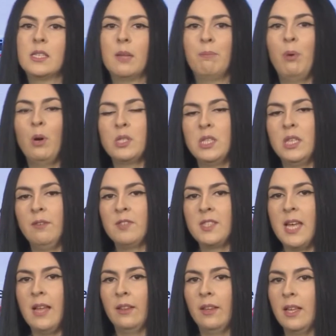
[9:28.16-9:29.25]
the positive
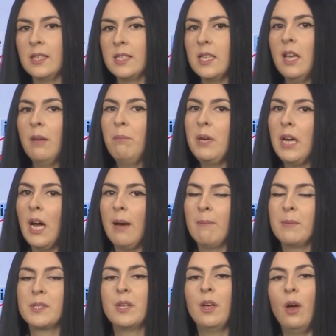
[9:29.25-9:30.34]
sentence.
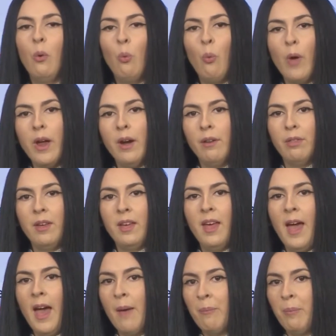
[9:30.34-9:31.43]
Becomes, were they
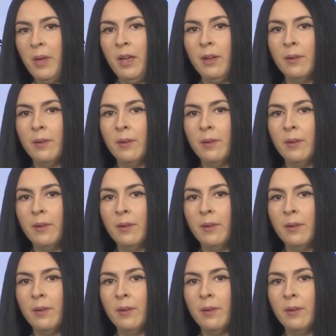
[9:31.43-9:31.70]
happy?